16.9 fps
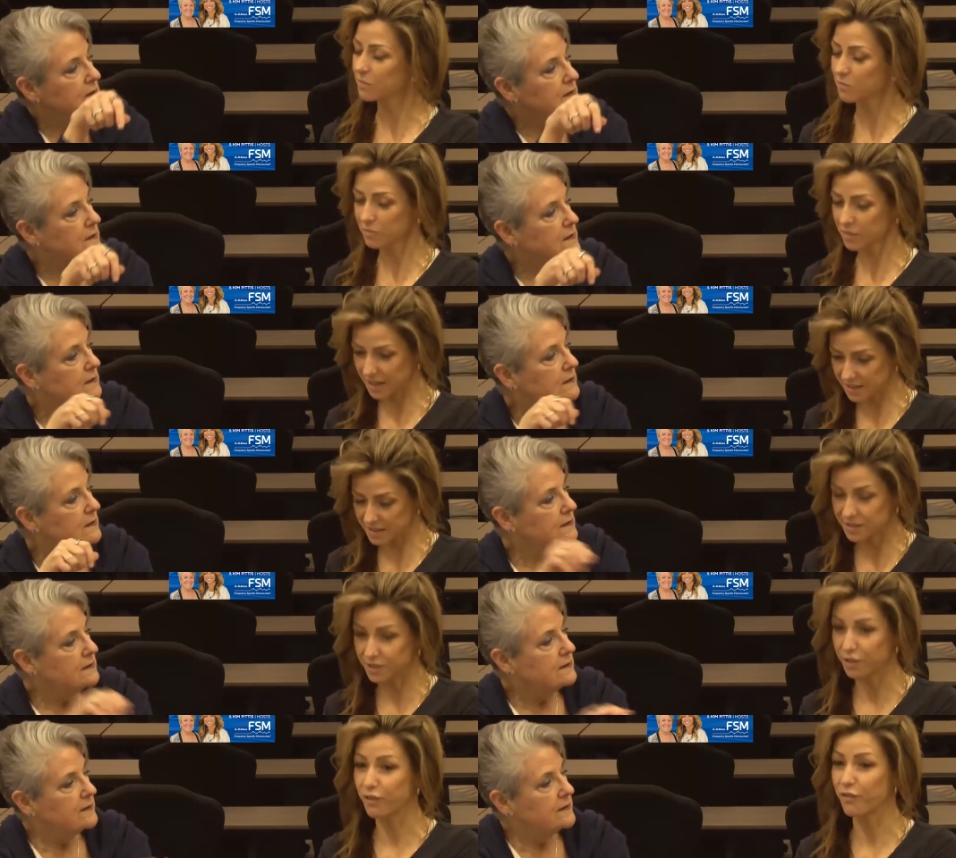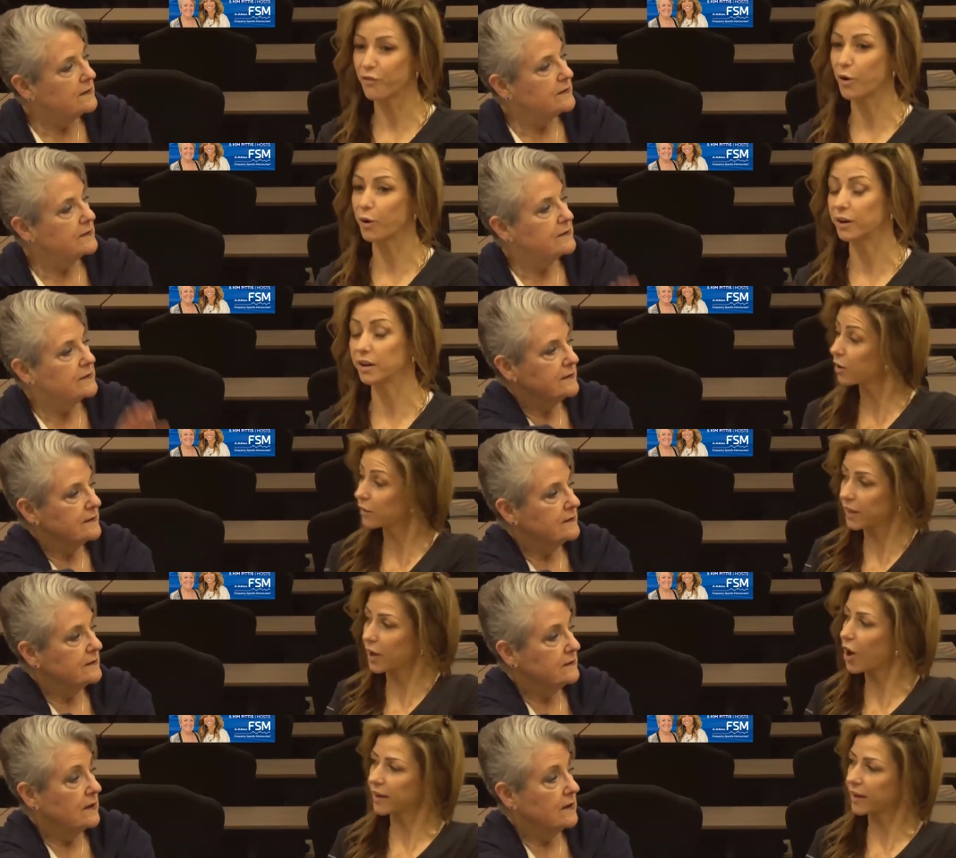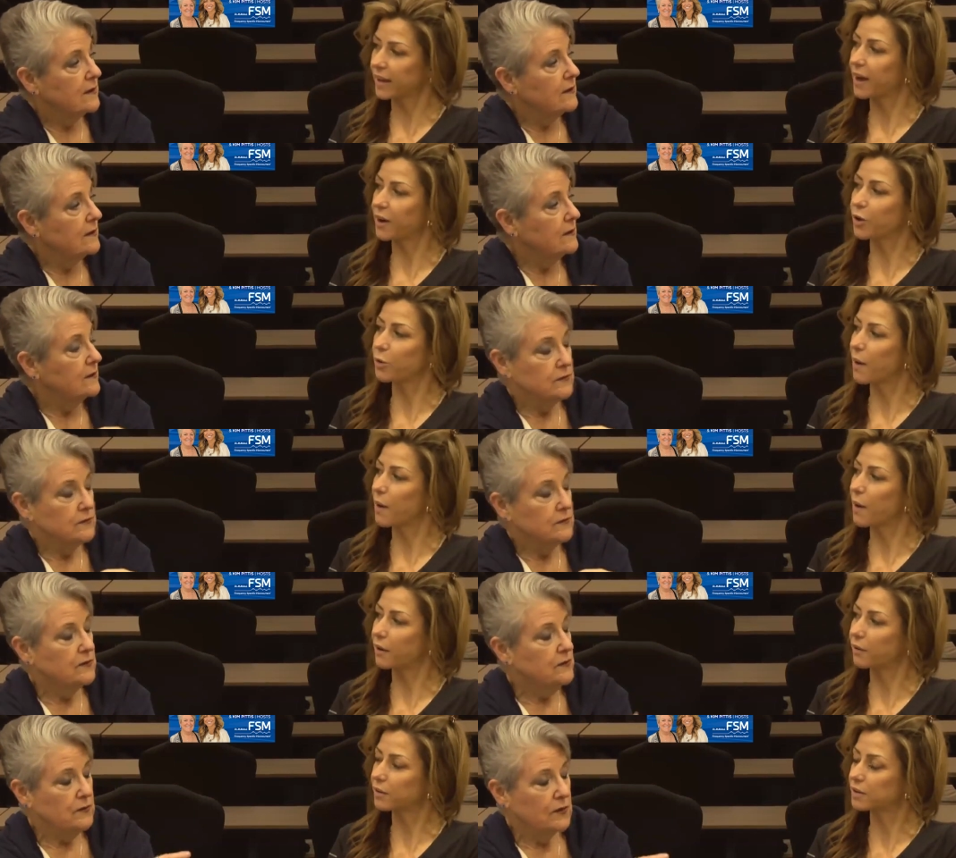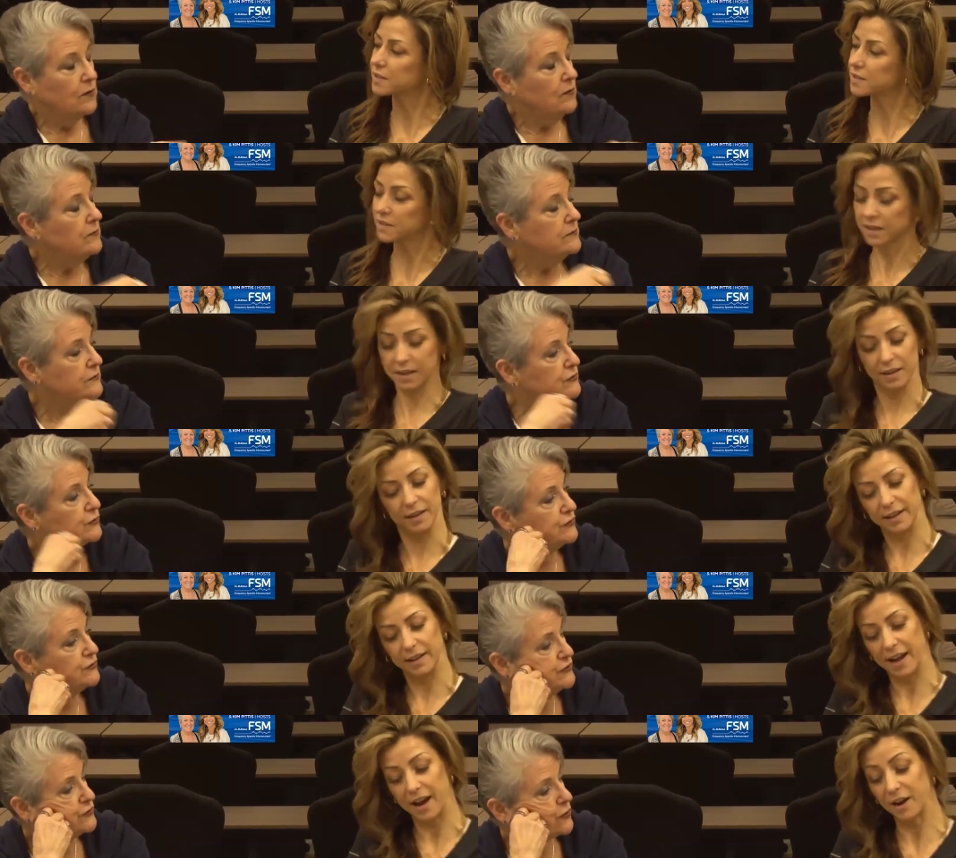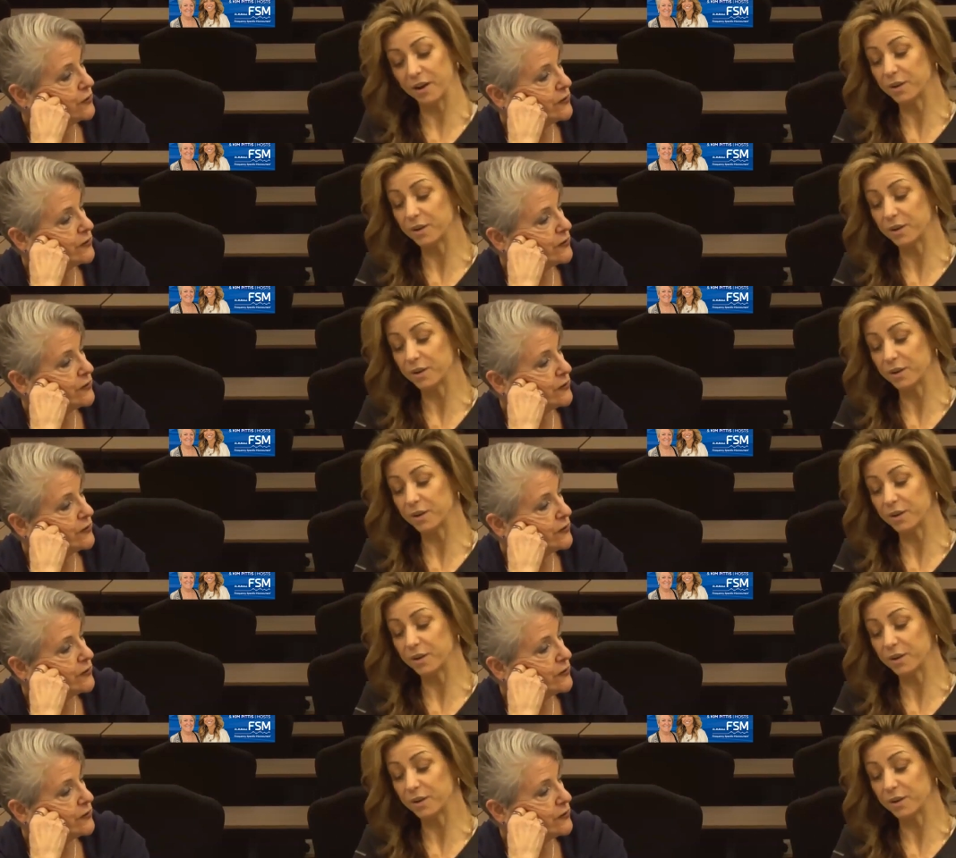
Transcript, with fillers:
Speaker 1: It's still forward. They can't go backwards no, and they can't story. go